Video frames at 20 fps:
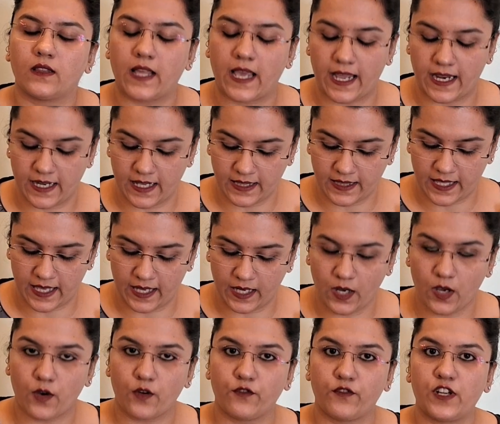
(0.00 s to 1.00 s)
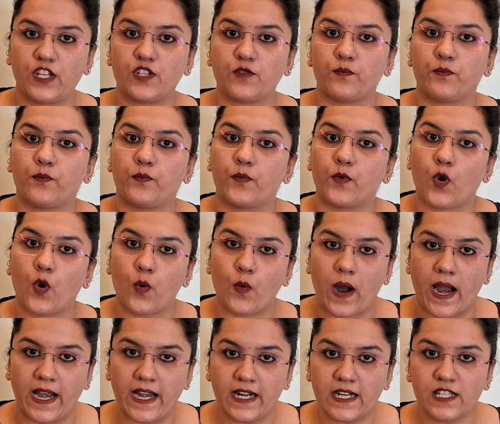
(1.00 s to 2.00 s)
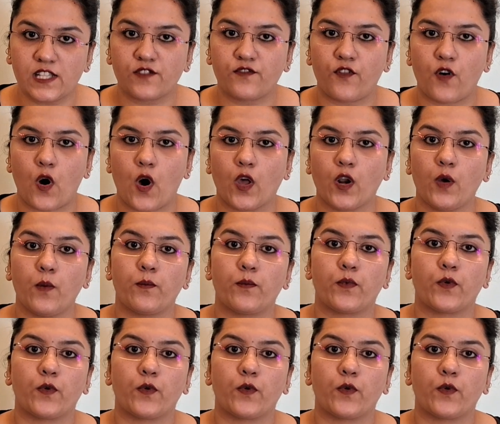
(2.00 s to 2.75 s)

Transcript: anything which provides for